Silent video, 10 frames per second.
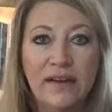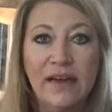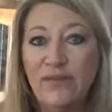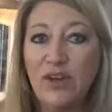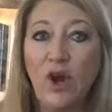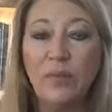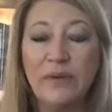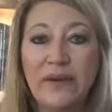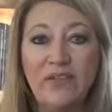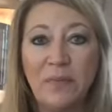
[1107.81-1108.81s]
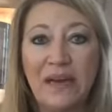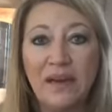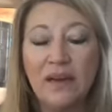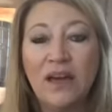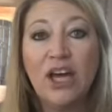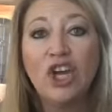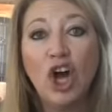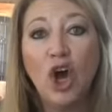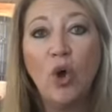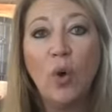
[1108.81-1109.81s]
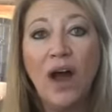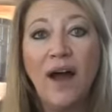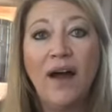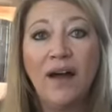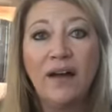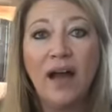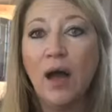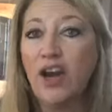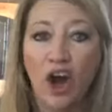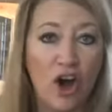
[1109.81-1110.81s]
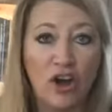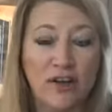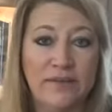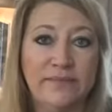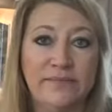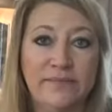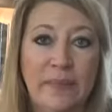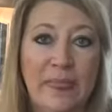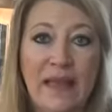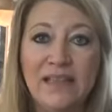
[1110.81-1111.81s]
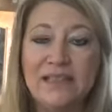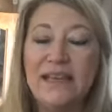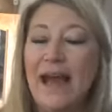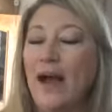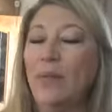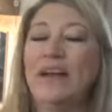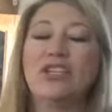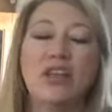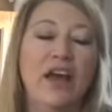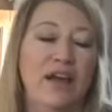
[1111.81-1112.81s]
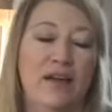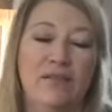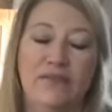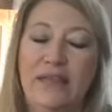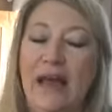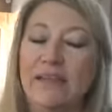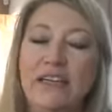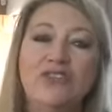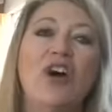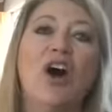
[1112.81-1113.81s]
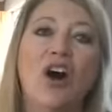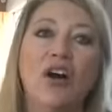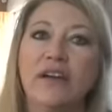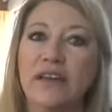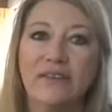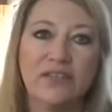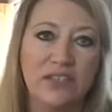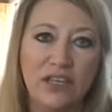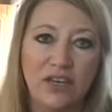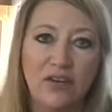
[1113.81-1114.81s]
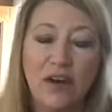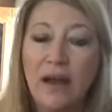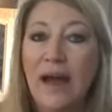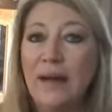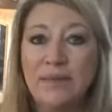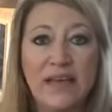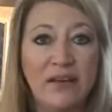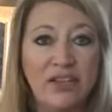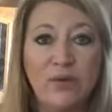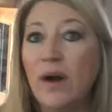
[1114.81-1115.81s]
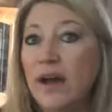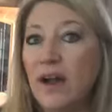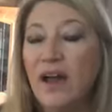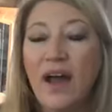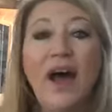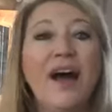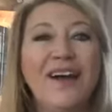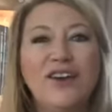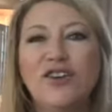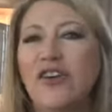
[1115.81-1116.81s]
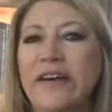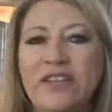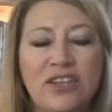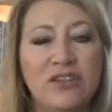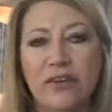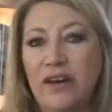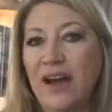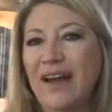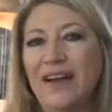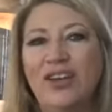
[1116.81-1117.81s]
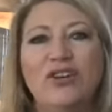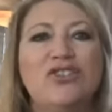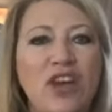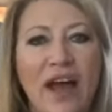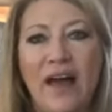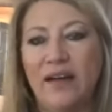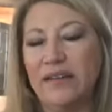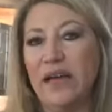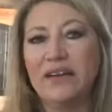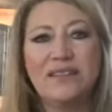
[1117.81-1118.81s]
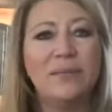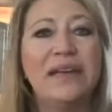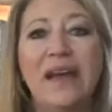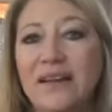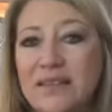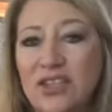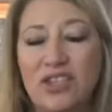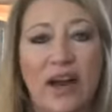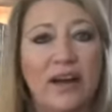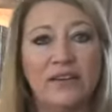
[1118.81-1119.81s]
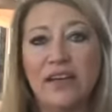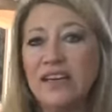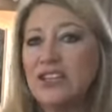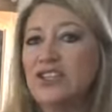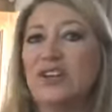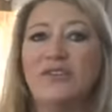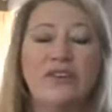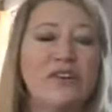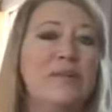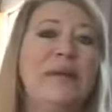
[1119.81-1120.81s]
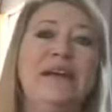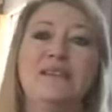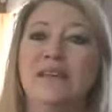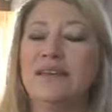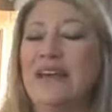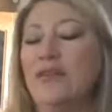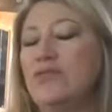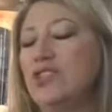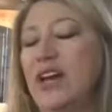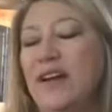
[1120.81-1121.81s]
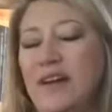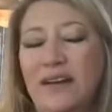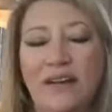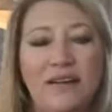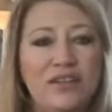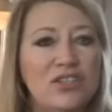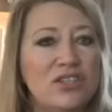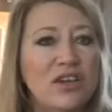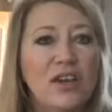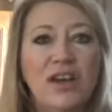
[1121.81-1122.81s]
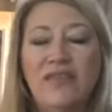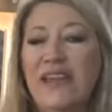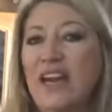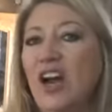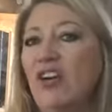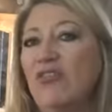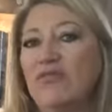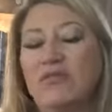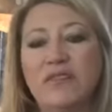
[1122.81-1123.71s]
If you don't believe me, go hug a dog and see how much love that little dog gives to you. I'm telling you what, hug your grandchildren, hug your child, hug somebody else's child. Children are amazing. They don't judge. They don't